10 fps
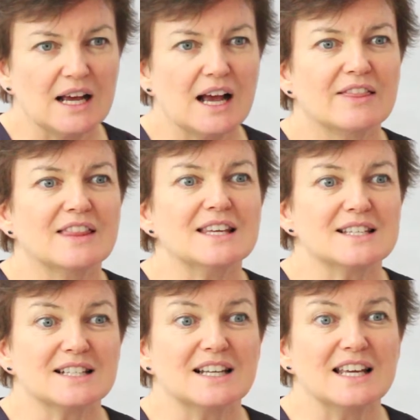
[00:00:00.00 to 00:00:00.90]
And
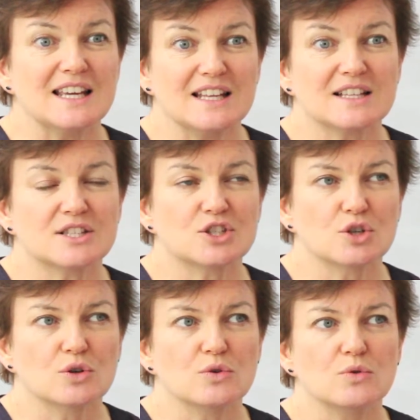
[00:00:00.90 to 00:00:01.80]
this leads
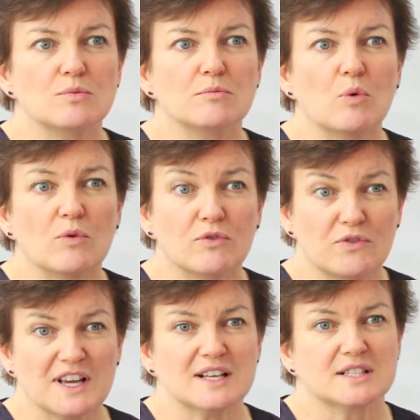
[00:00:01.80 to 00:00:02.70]
to more
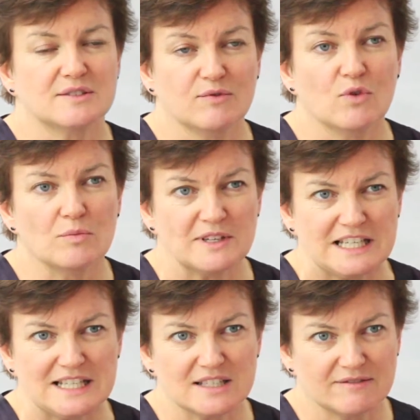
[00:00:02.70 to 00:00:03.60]
fixed
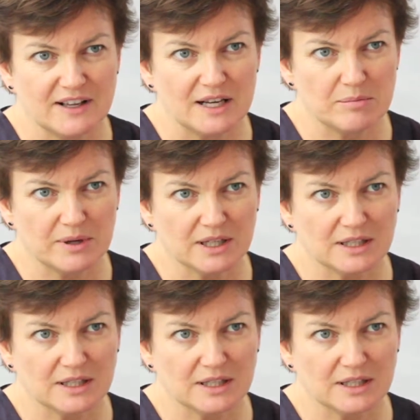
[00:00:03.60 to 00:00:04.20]
deformities developing.